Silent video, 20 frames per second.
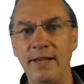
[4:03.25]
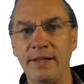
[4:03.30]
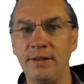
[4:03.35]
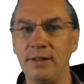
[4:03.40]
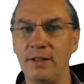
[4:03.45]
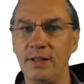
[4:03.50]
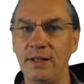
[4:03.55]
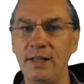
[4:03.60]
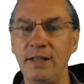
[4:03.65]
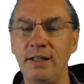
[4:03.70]

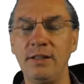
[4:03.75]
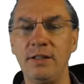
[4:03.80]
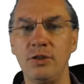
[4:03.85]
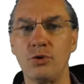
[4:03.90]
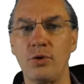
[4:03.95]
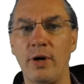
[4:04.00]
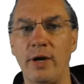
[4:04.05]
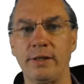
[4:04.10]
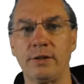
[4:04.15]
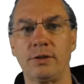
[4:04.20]
and
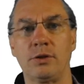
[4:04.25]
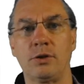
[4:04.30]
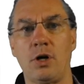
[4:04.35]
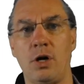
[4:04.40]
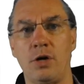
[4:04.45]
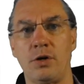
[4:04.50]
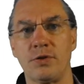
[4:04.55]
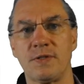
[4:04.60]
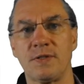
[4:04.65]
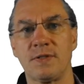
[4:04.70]
indirect
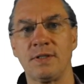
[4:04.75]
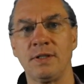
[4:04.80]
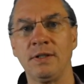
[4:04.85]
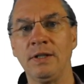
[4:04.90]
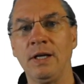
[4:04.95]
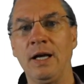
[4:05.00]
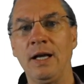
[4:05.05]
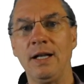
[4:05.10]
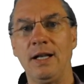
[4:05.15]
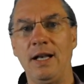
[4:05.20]

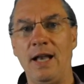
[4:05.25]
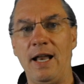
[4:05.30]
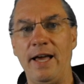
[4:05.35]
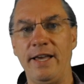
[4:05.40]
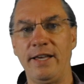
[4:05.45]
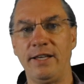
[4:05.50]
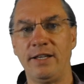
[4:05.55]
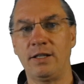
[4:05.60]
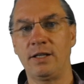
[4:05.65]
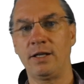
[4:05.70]
costs
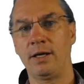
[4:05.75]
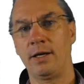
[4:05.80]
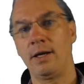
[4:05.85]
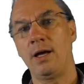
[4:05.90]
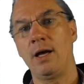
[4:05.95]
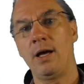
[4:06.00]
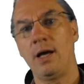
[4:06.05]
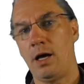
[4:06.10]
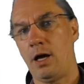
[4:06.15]
like